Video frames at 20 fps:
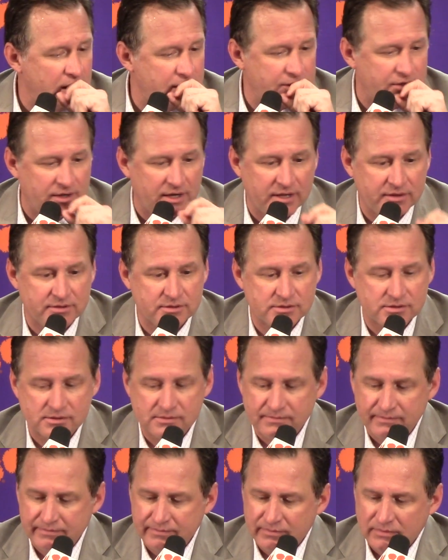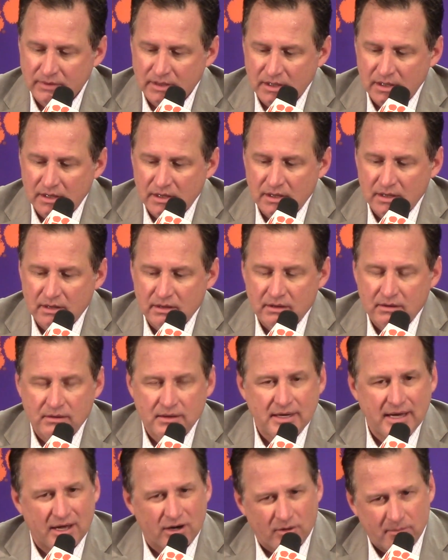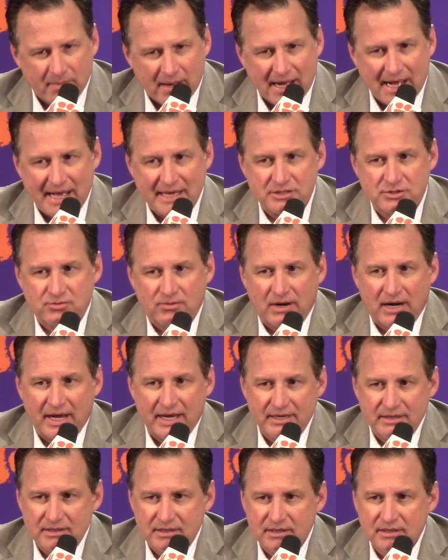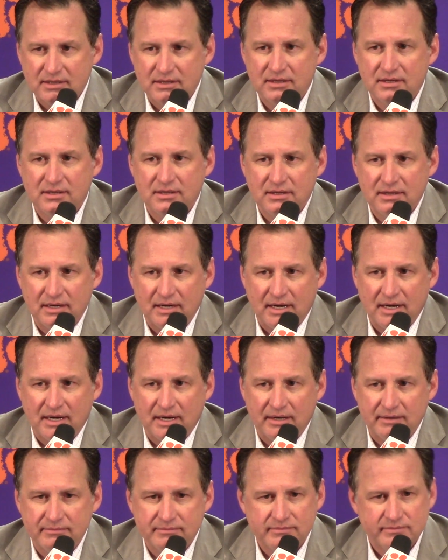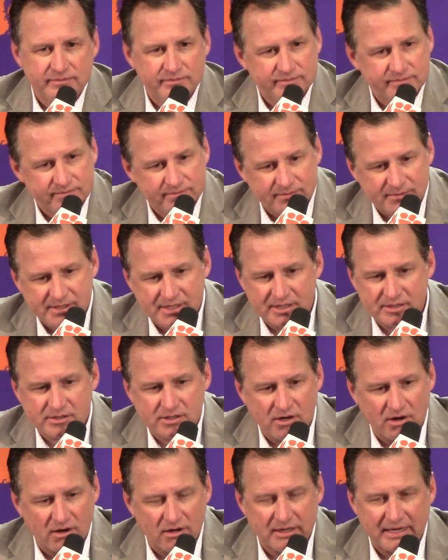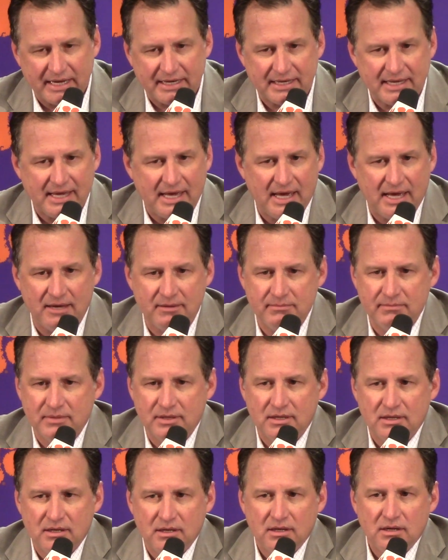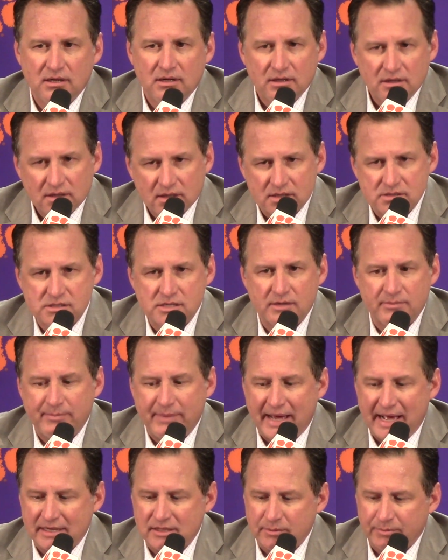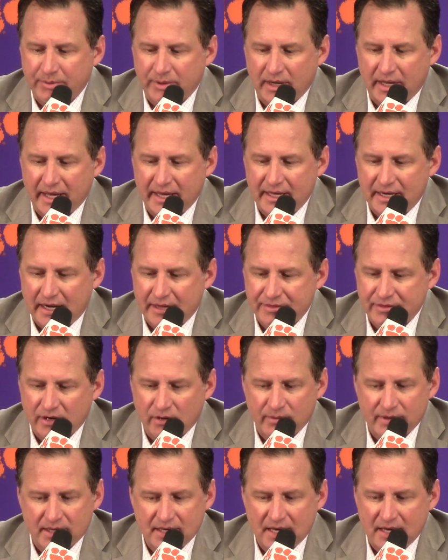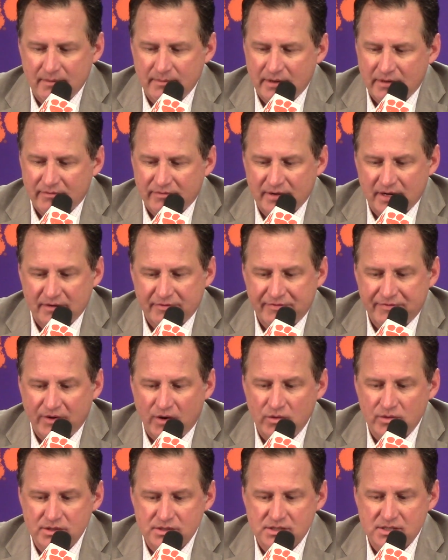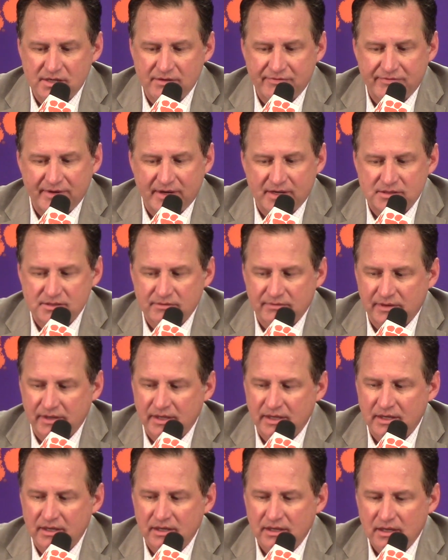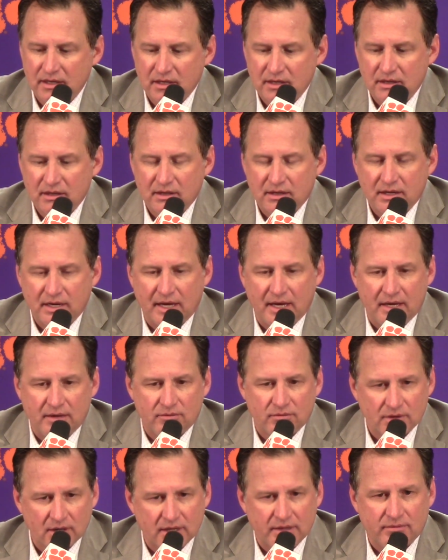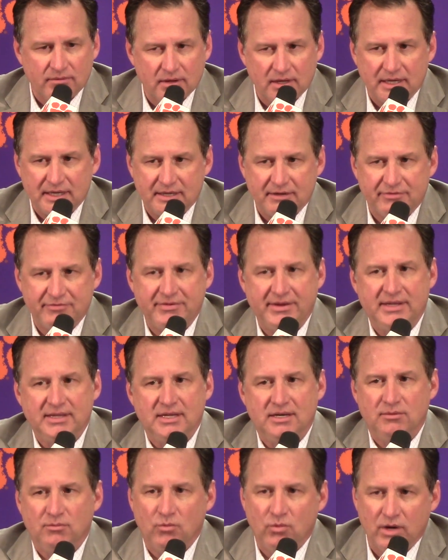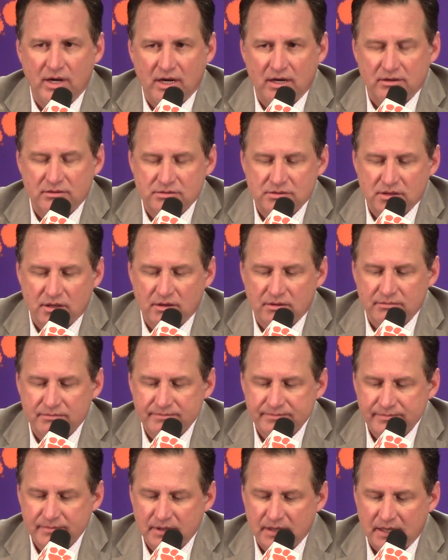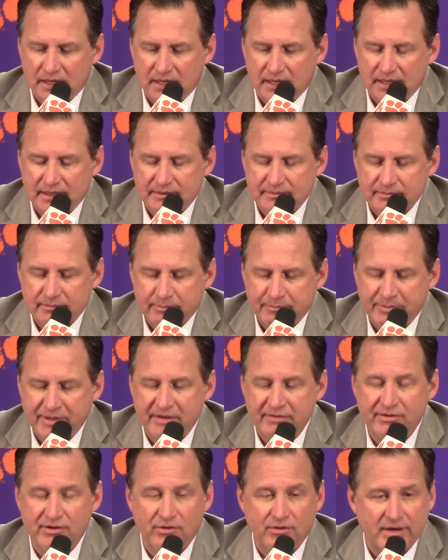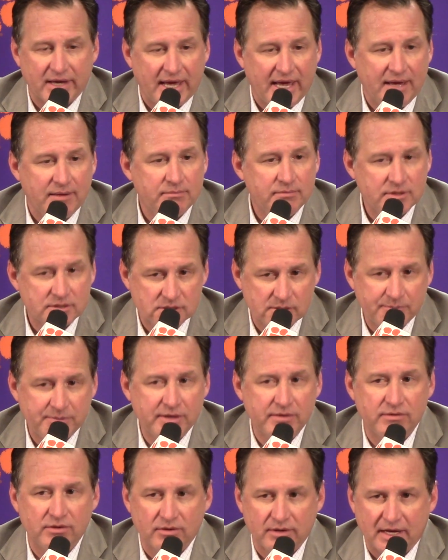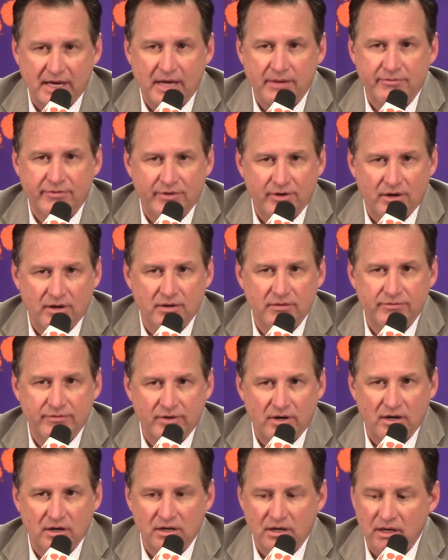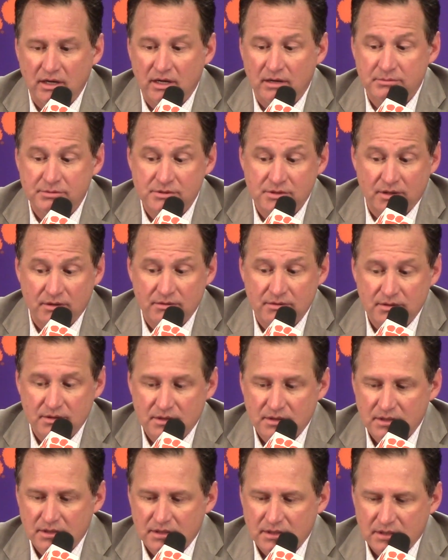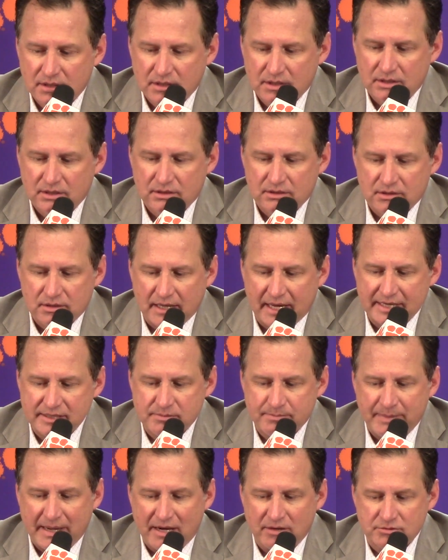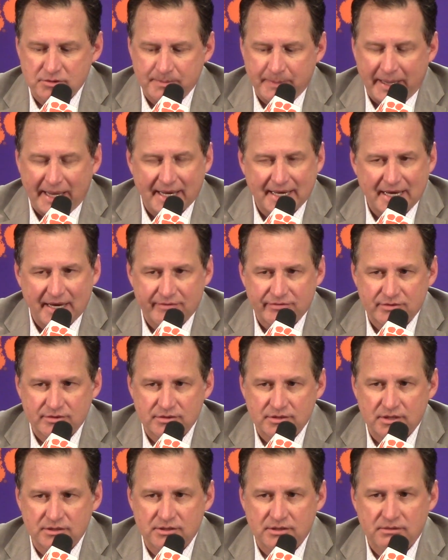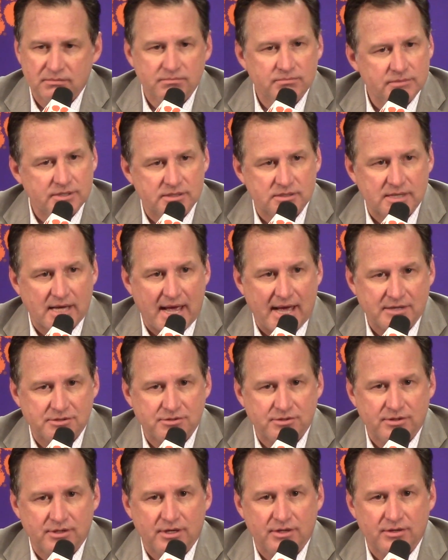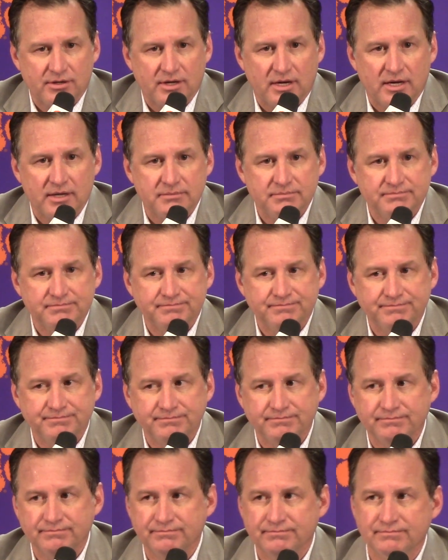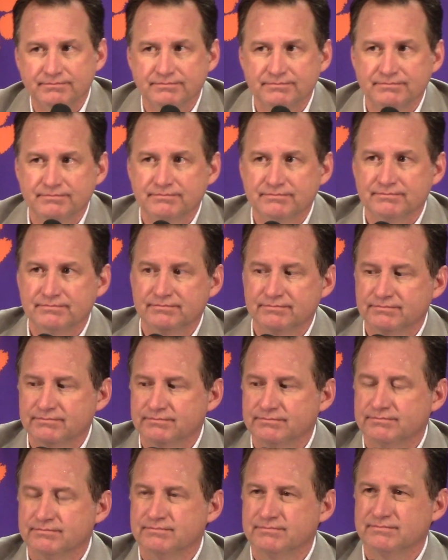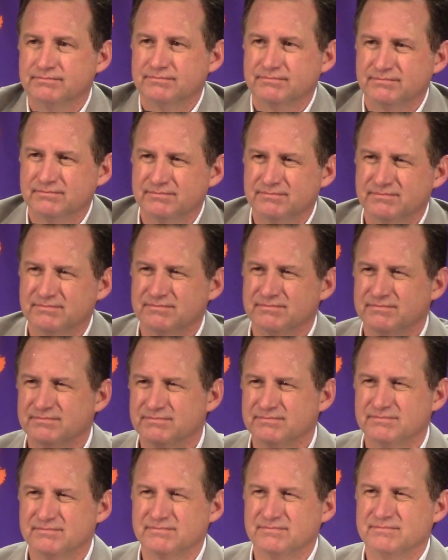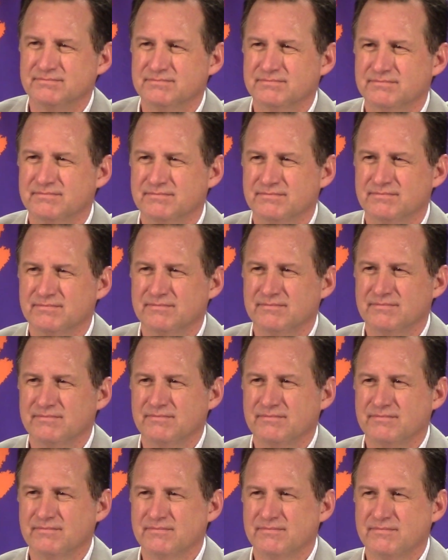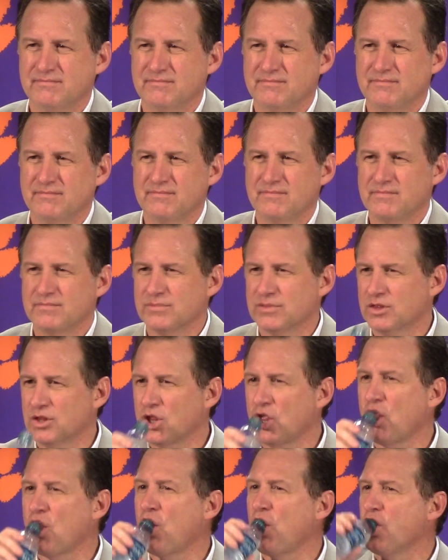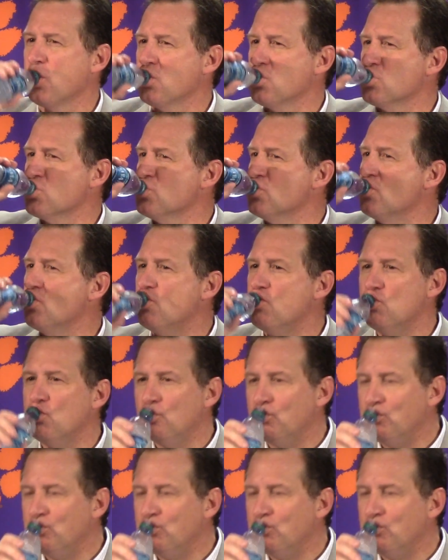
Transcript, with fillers: underneath us. got our minds right. Uh, discard that game let's get back to play. And I thought we came in very focused defensively and really, really defended them well. So uh, pivotal game. It's a pivotal game for our, for our club. So nice bounce back after such a disaster the other night. Can you recall an ACC game where you held your opponent 14 minutes without a basket?